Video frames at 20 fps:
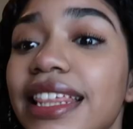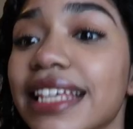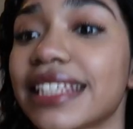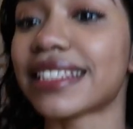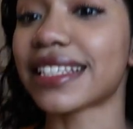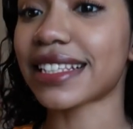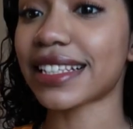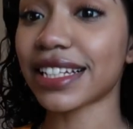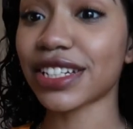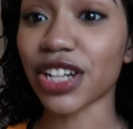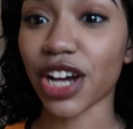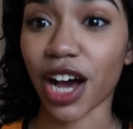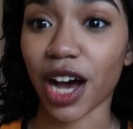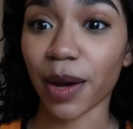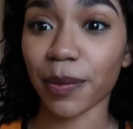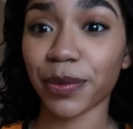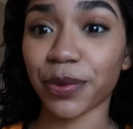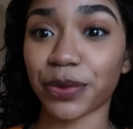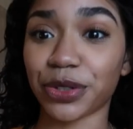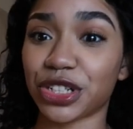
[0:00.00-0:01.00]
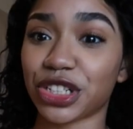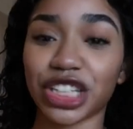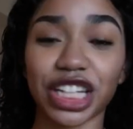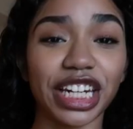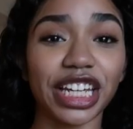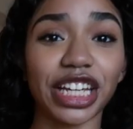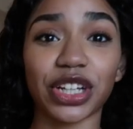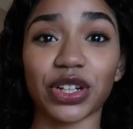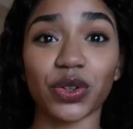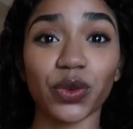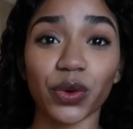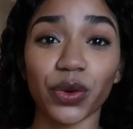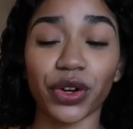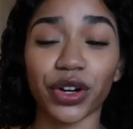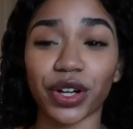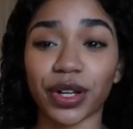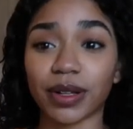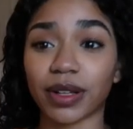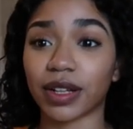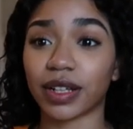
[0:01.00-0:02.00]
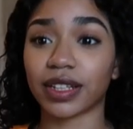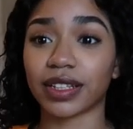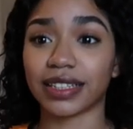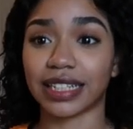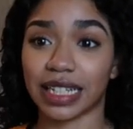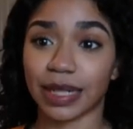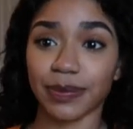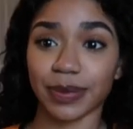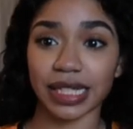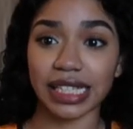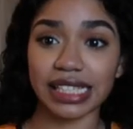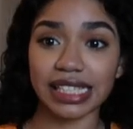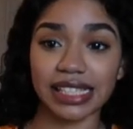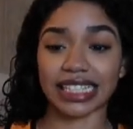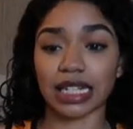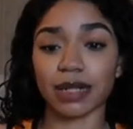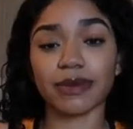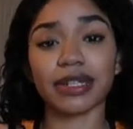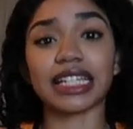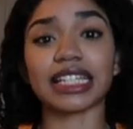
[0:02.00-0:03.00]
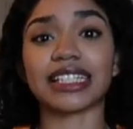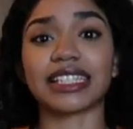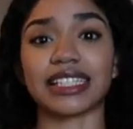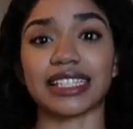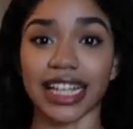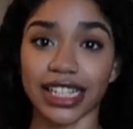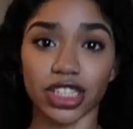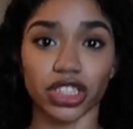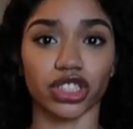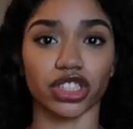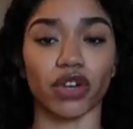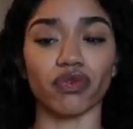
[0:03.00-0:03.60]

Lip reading: This is the top. We're just gonna ignore the nippies. It's gonna be an accessory.